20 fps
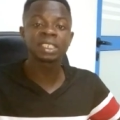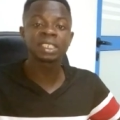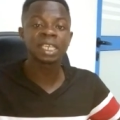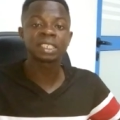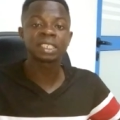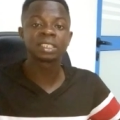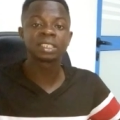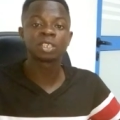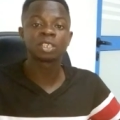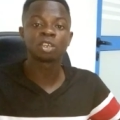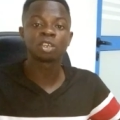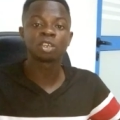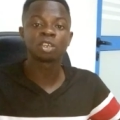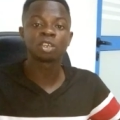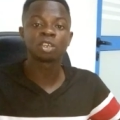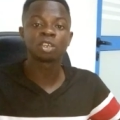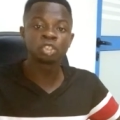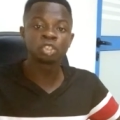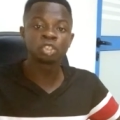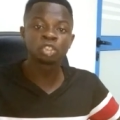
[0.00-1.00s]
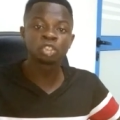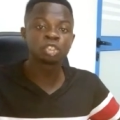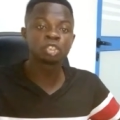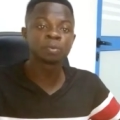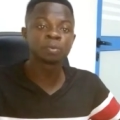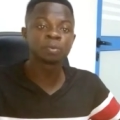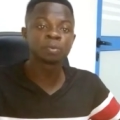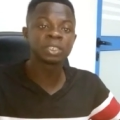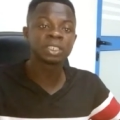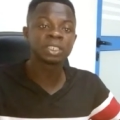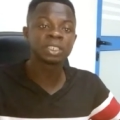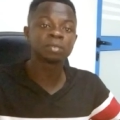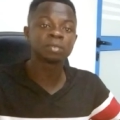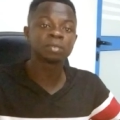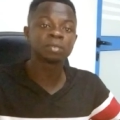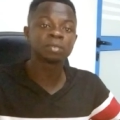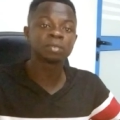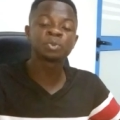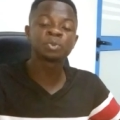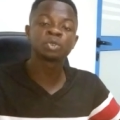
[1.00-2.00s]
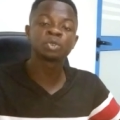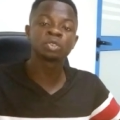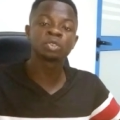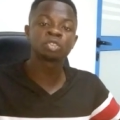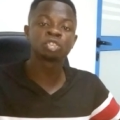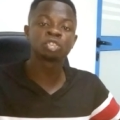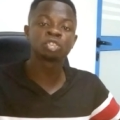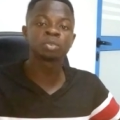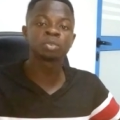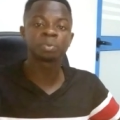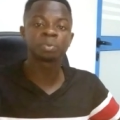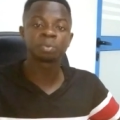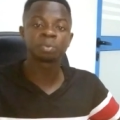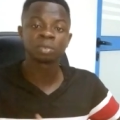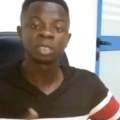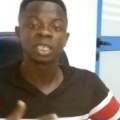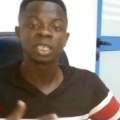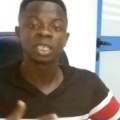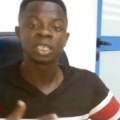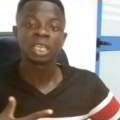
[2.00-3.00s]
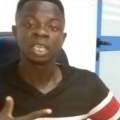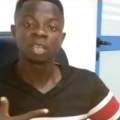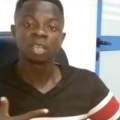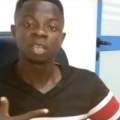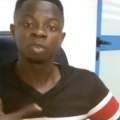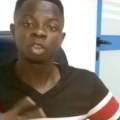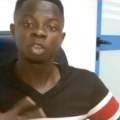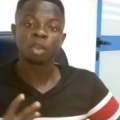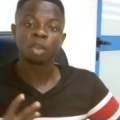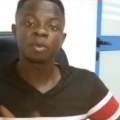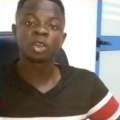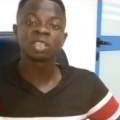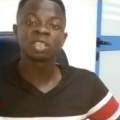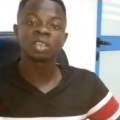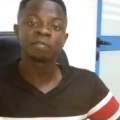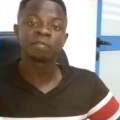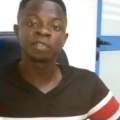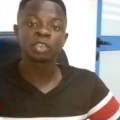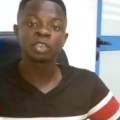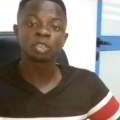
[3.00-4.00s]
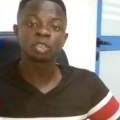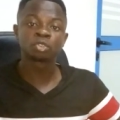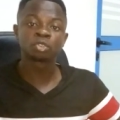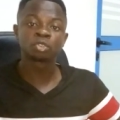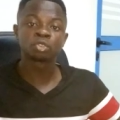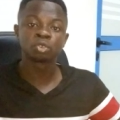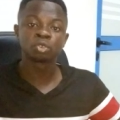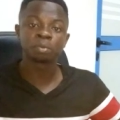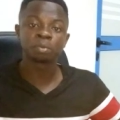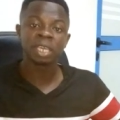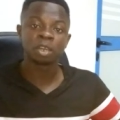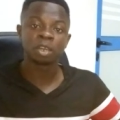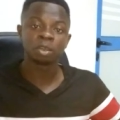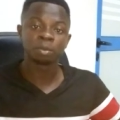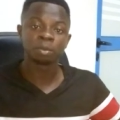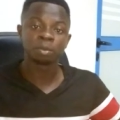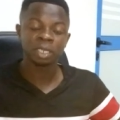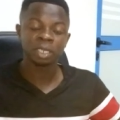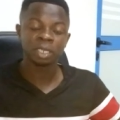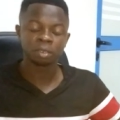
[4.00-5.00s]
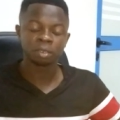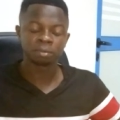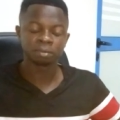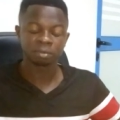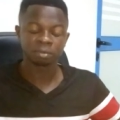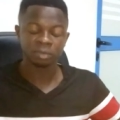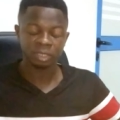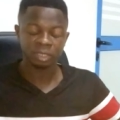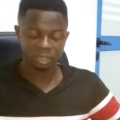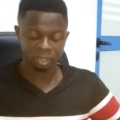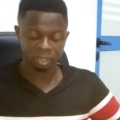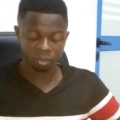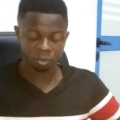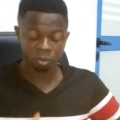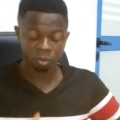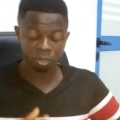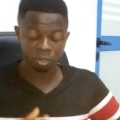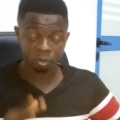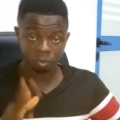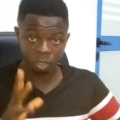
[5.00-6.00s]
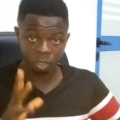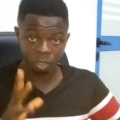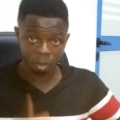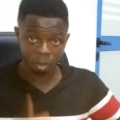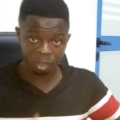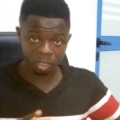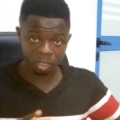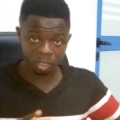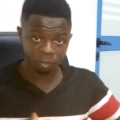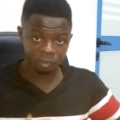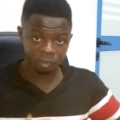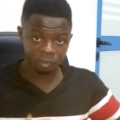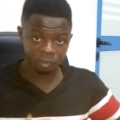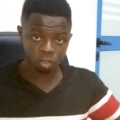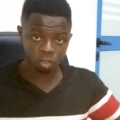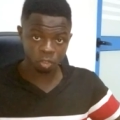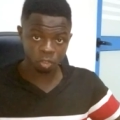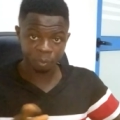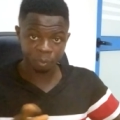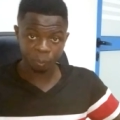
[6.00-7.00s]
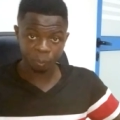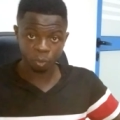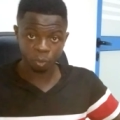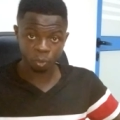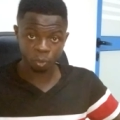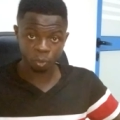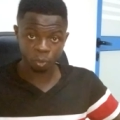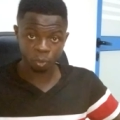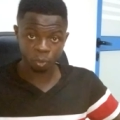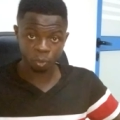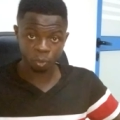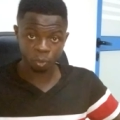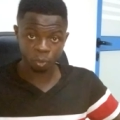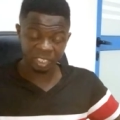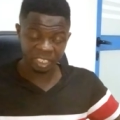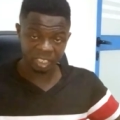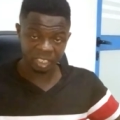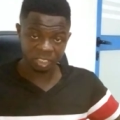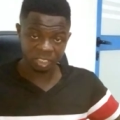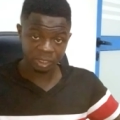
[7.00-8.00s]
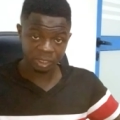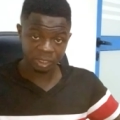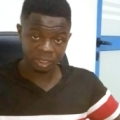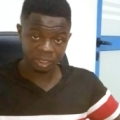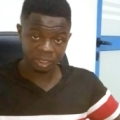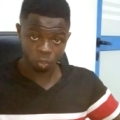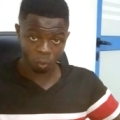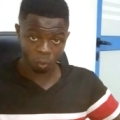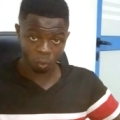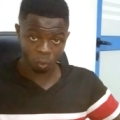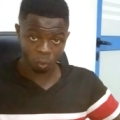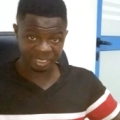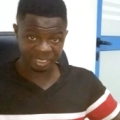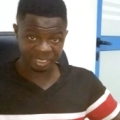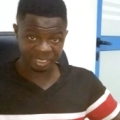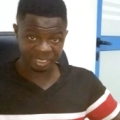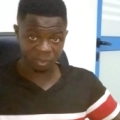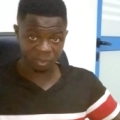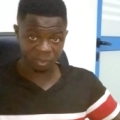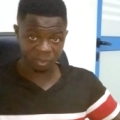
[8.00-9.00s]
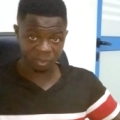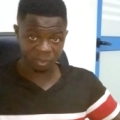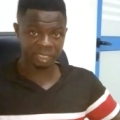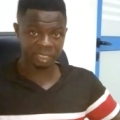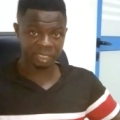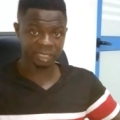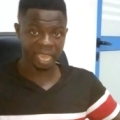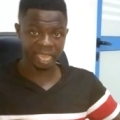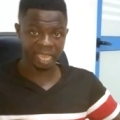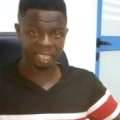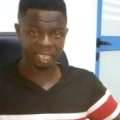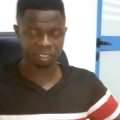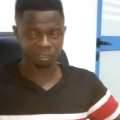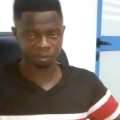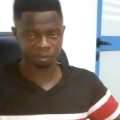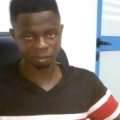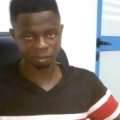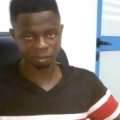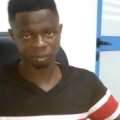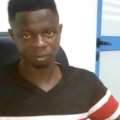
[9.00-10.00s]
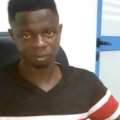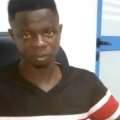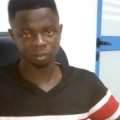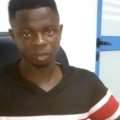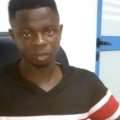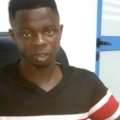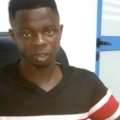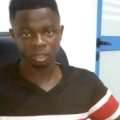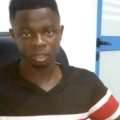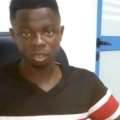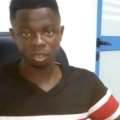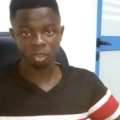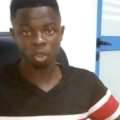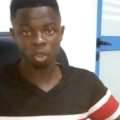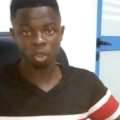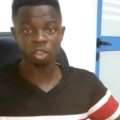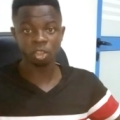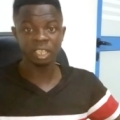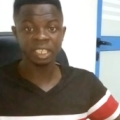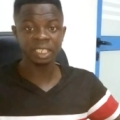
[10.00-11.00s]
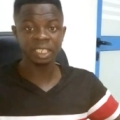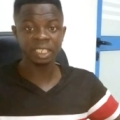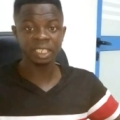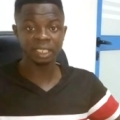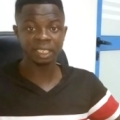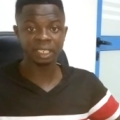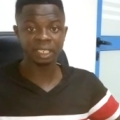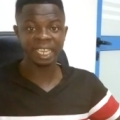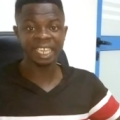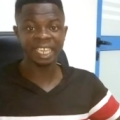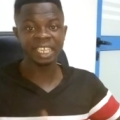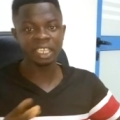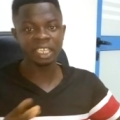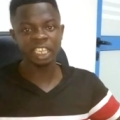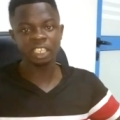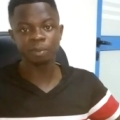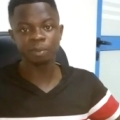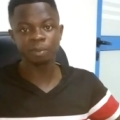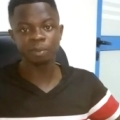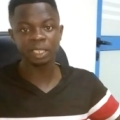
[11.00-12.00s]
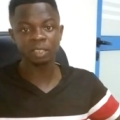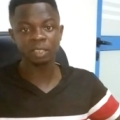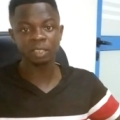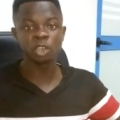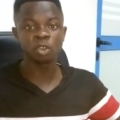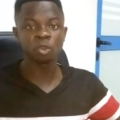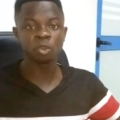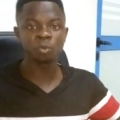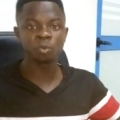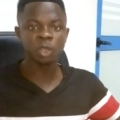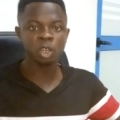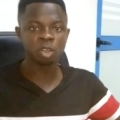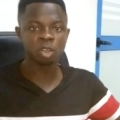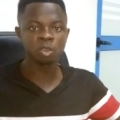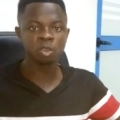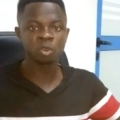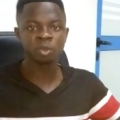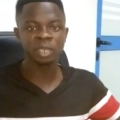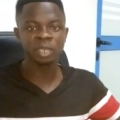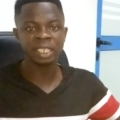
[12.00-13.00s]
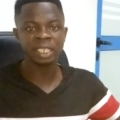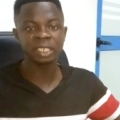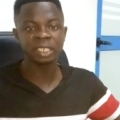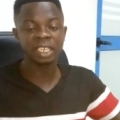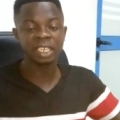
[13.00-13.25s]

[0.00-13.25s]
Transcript: recommend your video through recommend your video to people. If in case your watch hour is, or your the engagement, we all know that the engagement and stuff is high. But if in case YouTube will promote your channel,